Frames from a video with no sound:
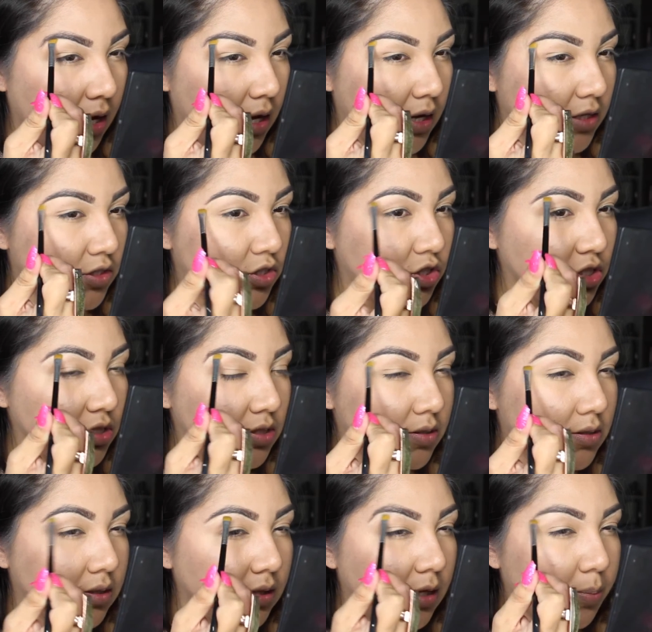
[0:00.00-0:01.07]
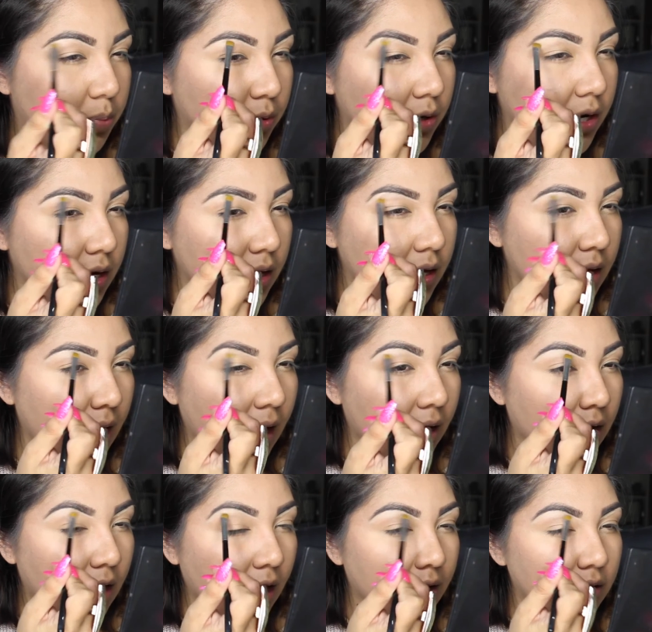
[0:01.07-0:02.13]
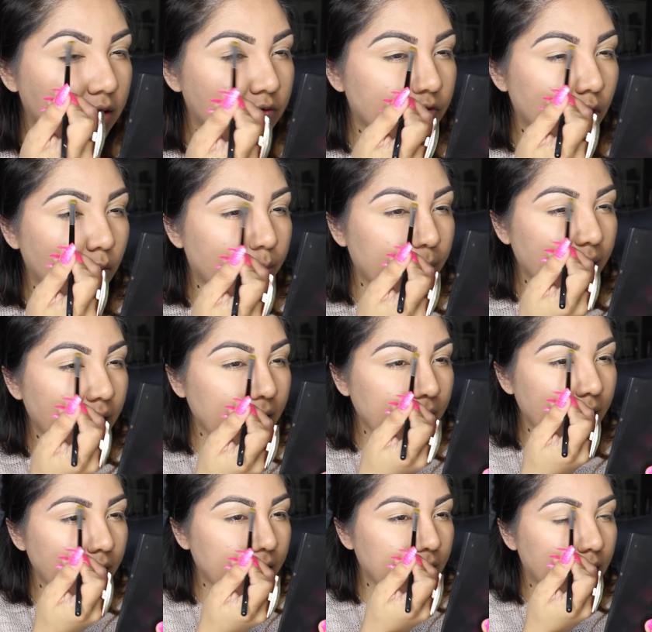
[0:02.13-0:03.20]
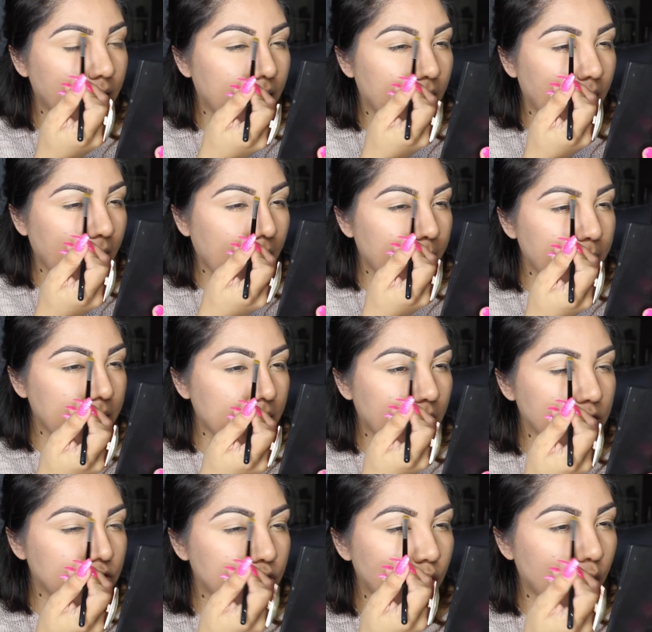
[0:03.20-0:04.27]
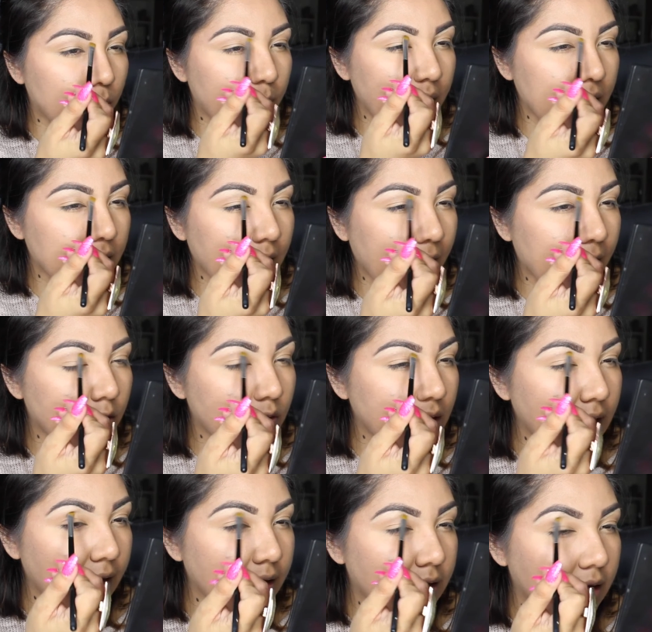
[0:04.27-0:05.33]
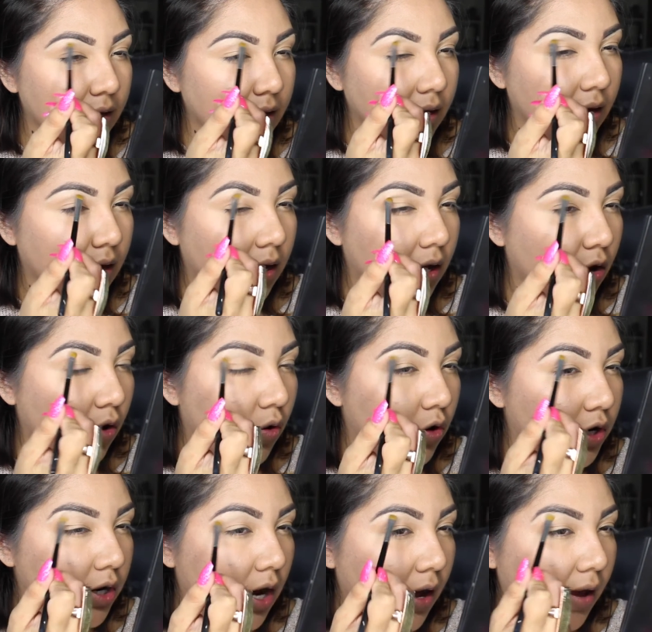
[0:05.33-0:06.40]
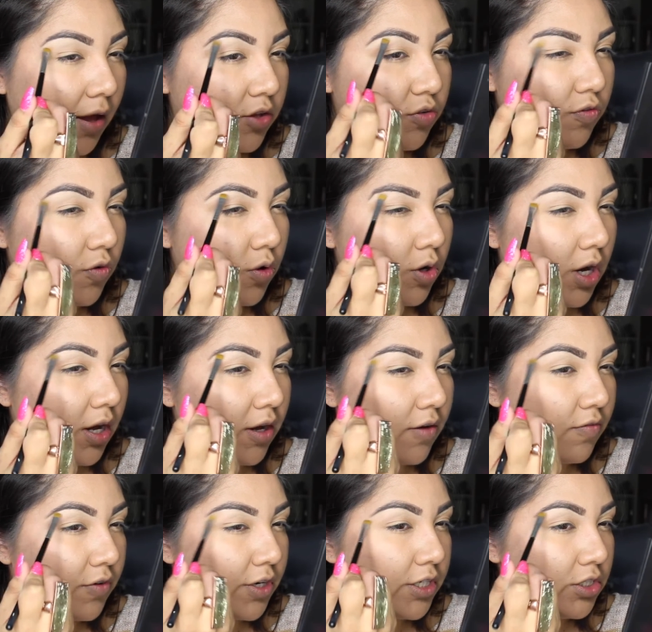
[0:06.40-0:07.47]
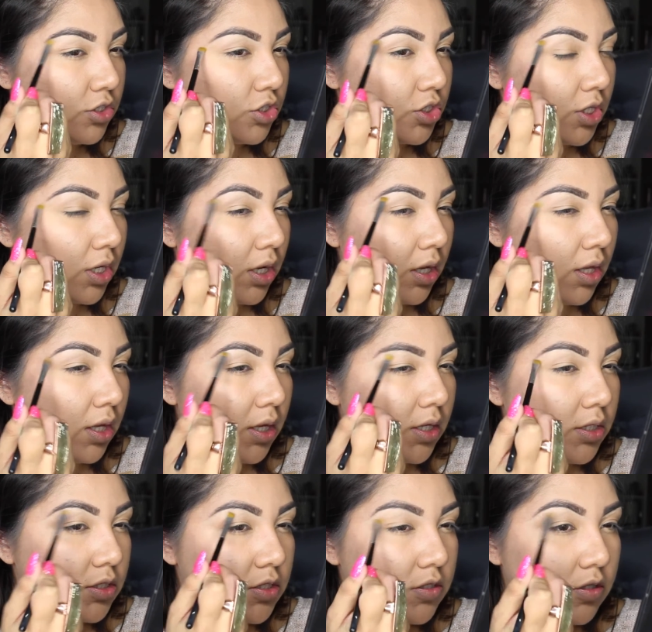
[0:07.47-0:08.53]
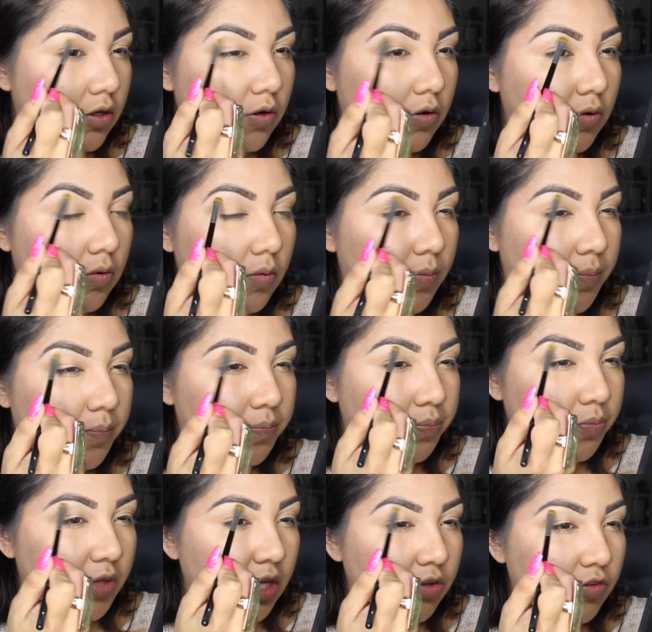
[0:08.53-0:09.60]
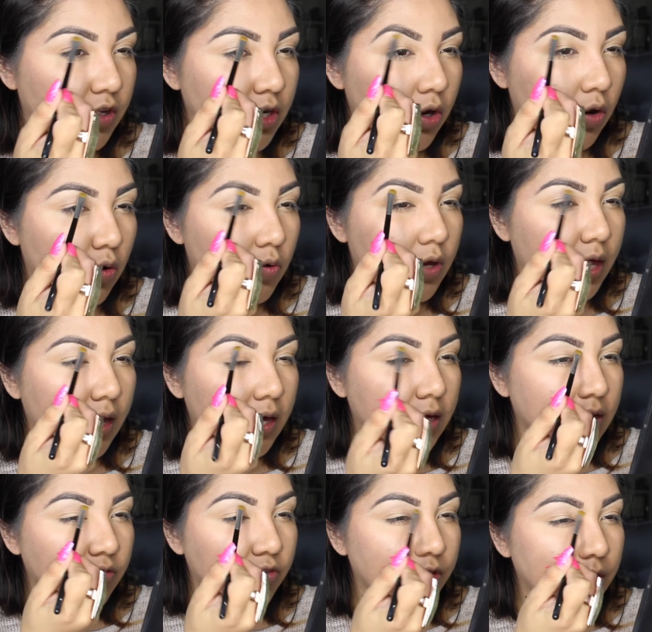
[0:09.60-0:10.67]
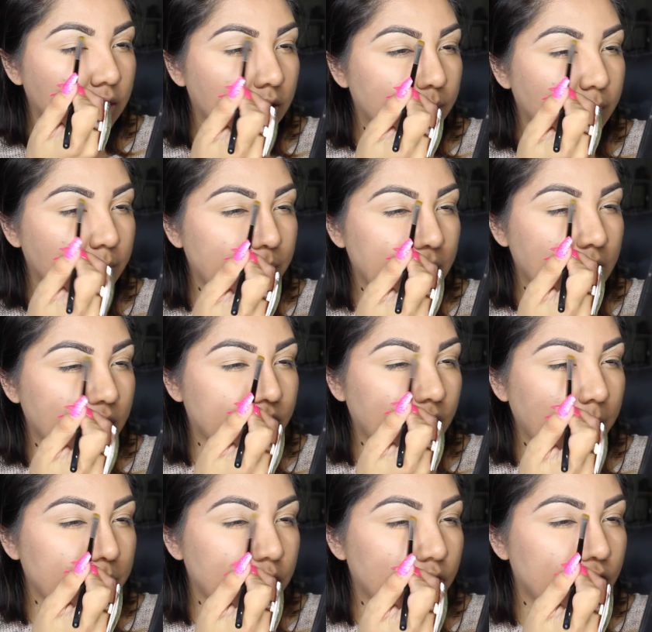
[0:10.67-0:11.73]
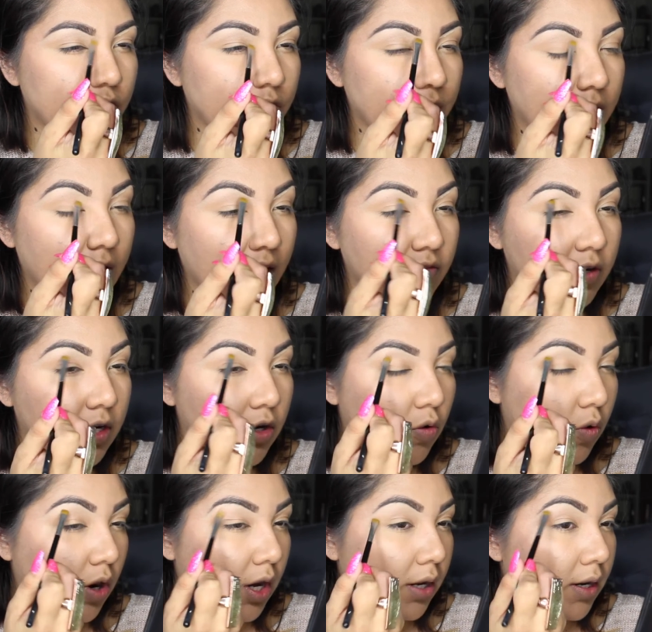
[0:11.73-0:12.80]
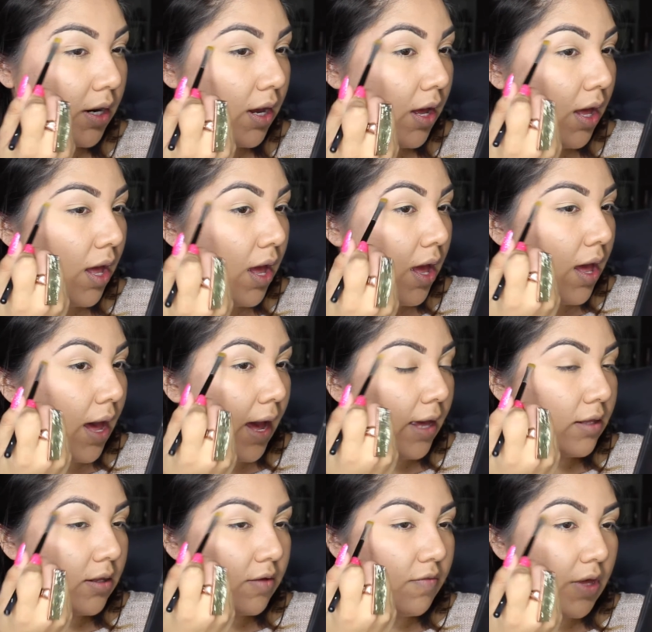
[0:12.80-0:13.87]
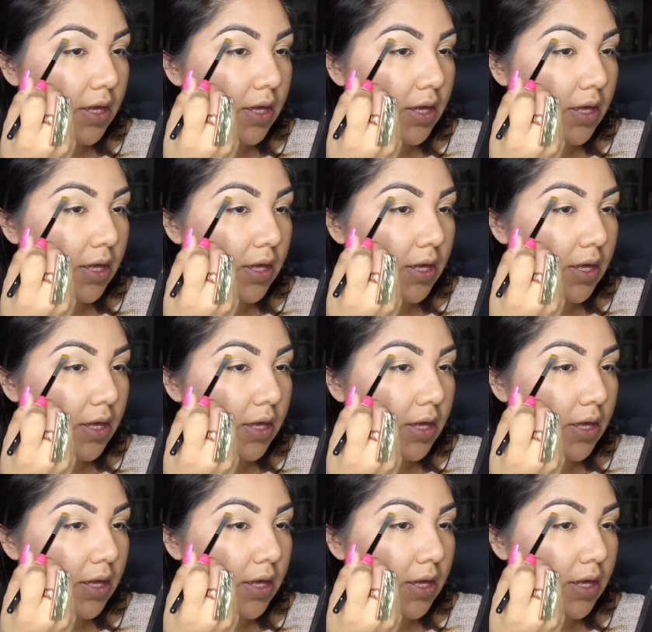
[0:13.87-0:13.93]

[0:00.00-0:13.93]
It's just slippery and kind of opaque. I mean, not too opaque how I like it, or not as full coverage. So it's an okay concealer, but because I'm used to the Kevyn Aucoin, I love